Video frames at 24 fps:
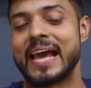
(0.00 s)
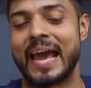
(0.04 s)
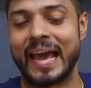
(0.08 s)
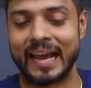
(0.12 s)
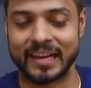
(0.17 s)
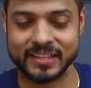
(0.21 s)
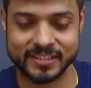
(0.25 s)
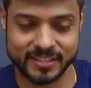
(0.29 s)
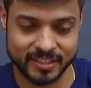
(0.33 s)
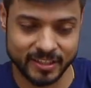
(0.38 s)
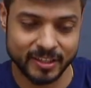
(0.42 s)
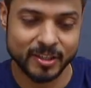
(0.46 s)

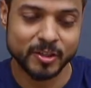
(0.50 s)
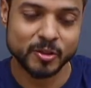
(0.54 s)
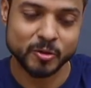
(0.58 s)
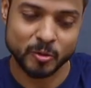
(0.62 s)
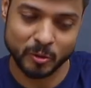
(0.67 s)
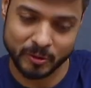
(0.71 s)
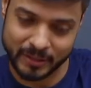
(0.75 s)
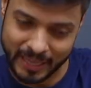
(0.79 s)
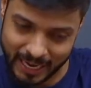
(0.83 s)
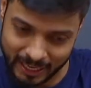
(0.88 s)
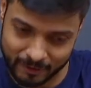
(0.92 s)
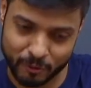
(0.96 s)
X. So
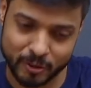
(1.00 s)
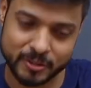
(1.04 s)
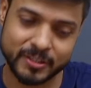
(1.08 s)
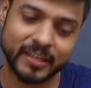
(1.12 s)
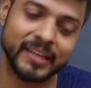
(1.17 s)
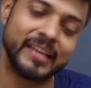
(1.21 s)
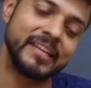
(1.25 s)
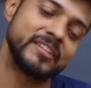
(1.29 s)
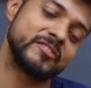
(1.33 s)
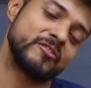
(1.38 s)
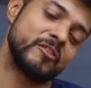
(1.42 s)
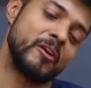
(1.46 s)
that was the
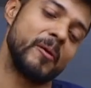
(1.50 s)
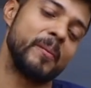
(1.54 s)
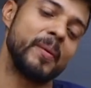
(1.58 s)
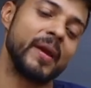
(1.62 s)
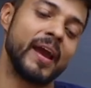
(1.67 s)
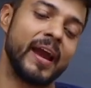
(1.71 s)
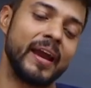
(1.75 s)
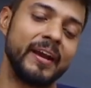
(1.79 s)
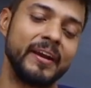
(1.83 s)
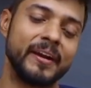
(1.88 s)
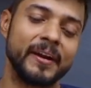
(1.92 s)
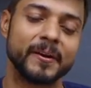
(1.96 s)
history
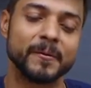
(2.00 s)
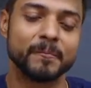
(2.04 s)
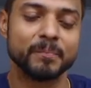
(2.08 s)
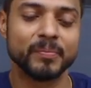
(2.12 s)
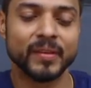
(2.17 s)
behind it.